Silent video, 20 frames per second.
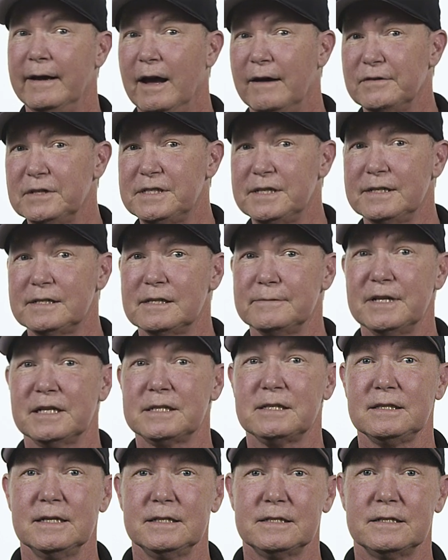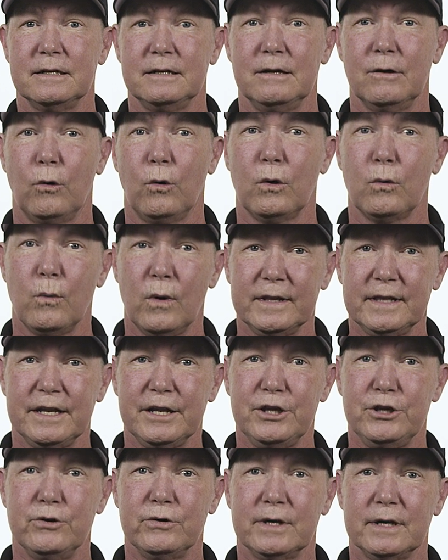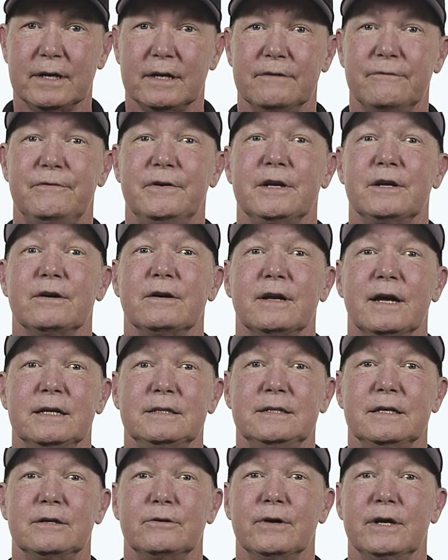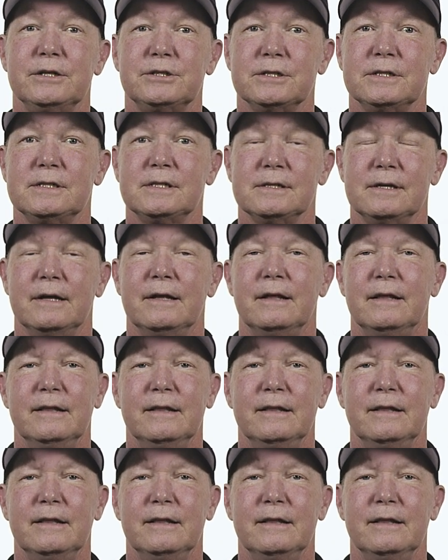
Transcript: of a system that's listed or one that you can configure at IT Creations